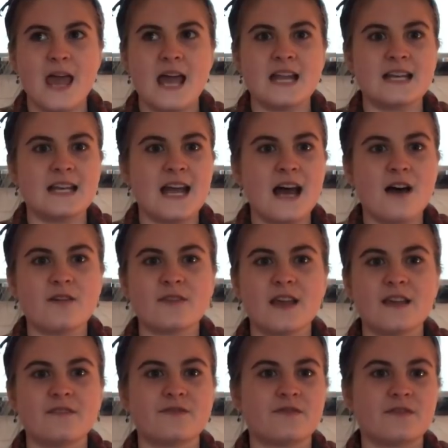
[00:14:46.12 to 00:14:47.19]
and now
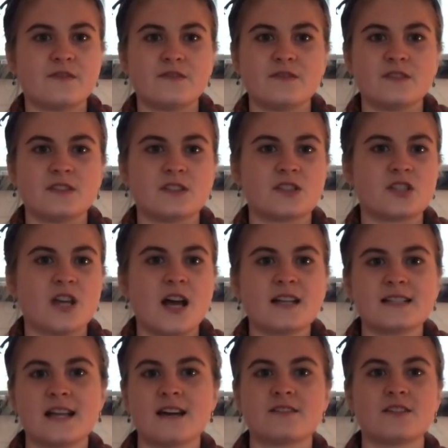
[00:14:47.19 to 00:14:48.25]
they've
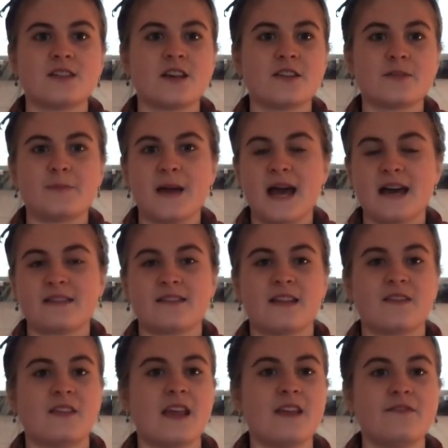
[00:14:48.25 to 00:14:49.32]
shot down another path
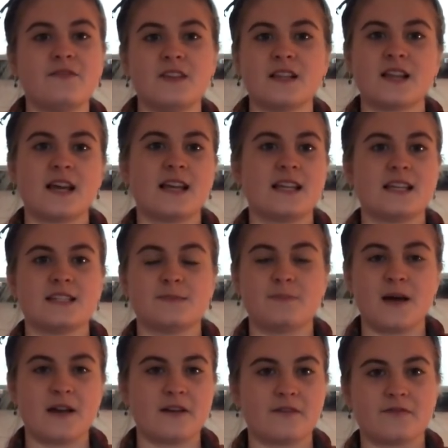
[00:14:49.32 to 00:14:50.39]
that they feel like is
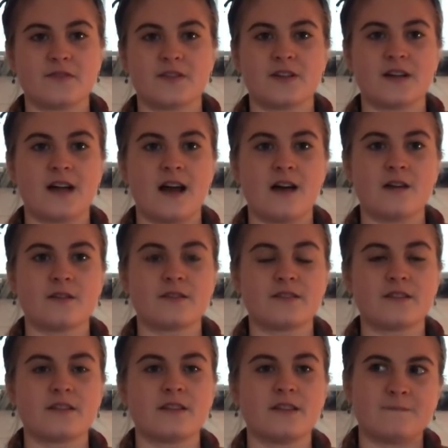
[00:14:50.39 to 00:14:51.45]
better for their
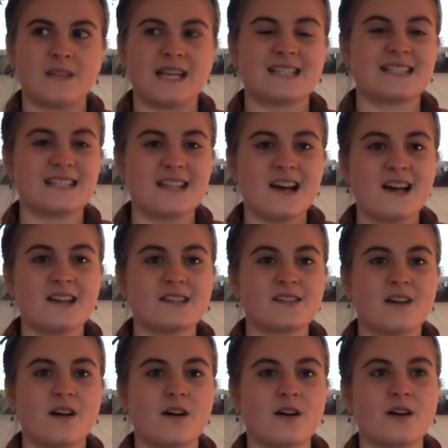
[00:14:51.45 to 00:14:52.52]
health. It's not
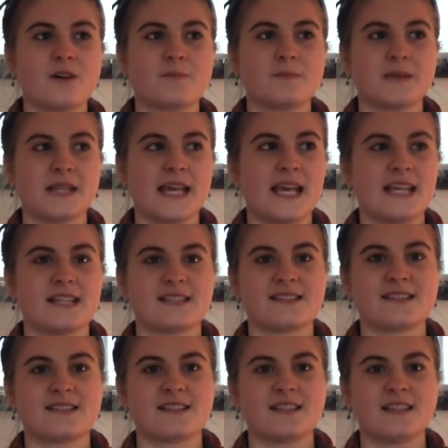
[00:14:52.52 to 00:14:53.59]
our
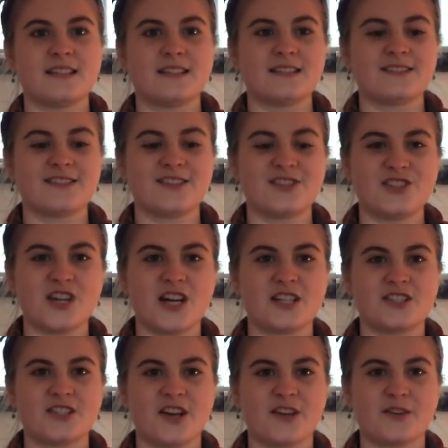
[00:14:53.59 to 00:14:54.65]
place to
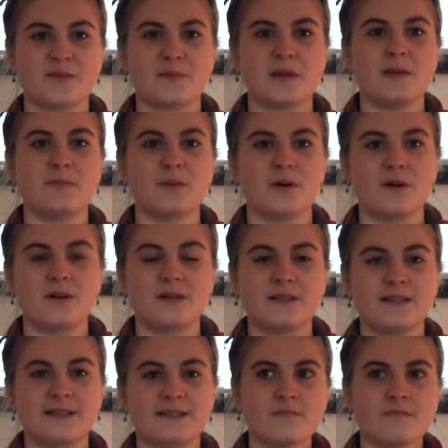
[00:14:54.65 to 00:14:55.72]
judge other people.
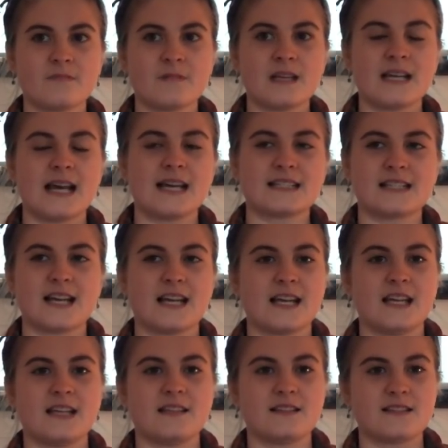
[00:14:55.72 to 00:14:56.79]
as
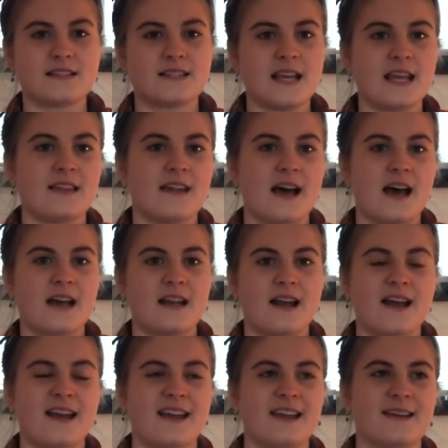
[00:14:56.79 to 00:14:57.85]
I say that,
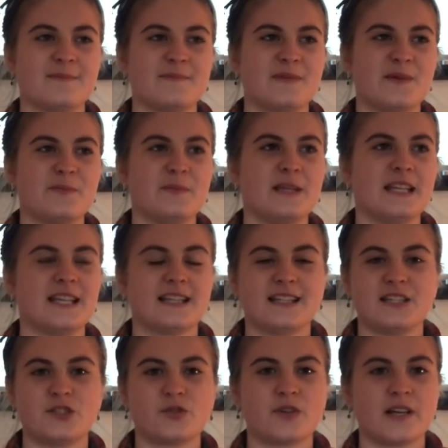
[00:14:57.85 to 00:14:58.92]
I am
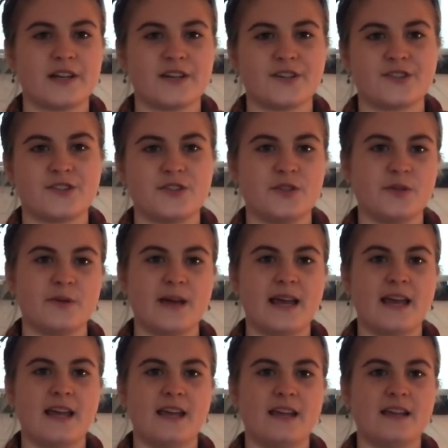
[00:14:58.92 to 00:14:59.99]
immediately triggered to
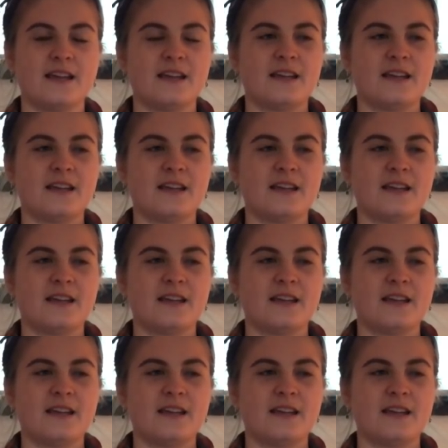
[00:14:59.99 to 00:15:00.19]
a